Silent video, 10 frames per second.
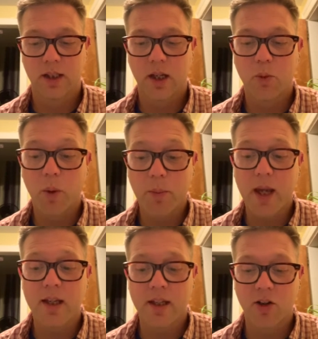And we
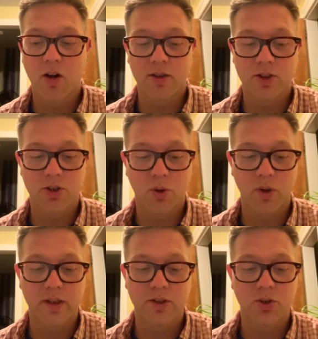may hear our
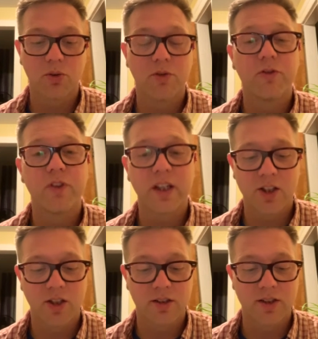stories through
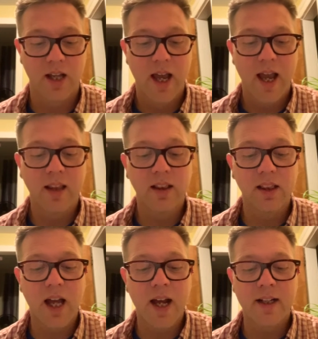figures and
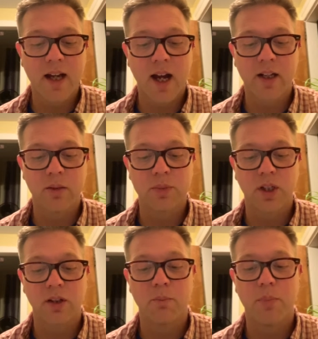line items
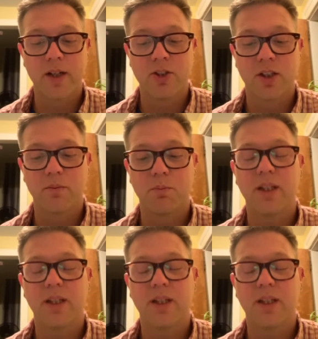on the budget,